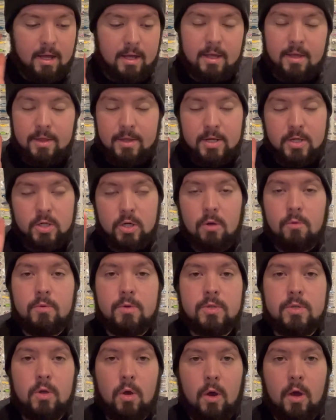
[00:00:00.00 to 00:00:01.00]
The show
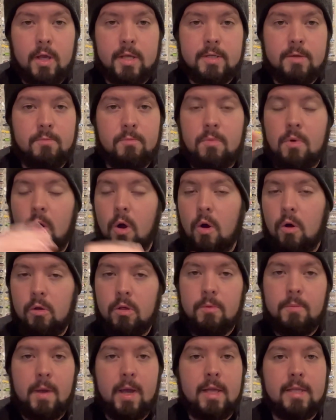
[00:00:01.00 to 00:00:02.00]
was awesome. All
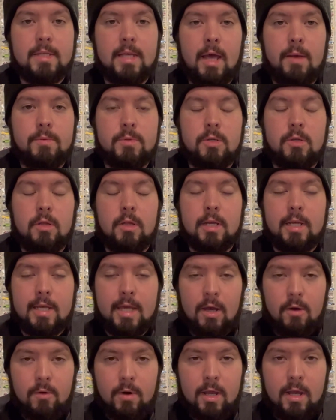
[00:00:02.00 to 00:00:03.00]
the bands absolutely
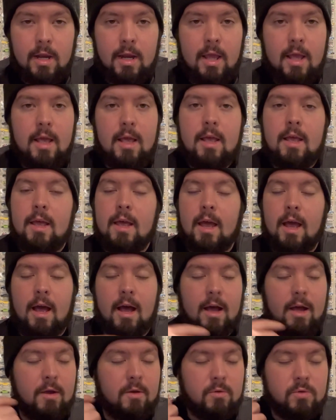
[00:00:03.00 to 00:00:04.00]
killed it.
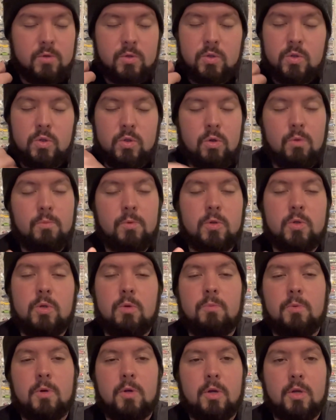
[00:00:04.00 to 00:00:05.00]

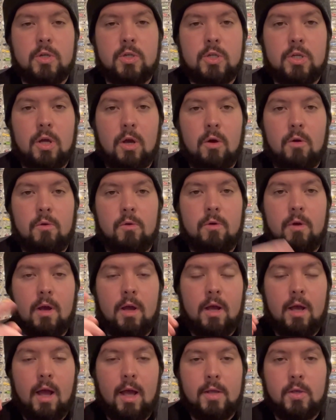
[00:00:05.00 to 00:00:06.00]
Super good show.
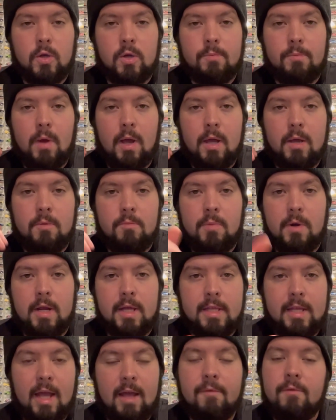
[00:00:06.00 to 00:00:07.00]
I took my buddy
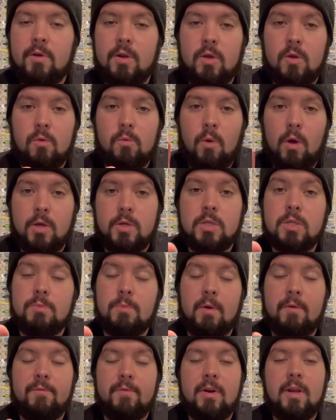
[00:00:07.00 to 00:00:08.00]
David, who watches
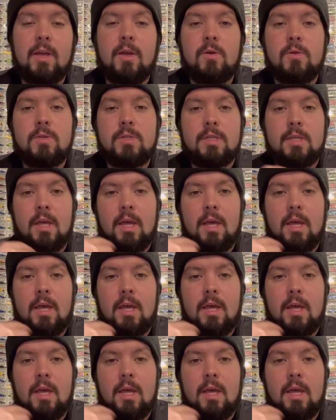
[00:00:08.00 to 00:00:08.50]
my videos,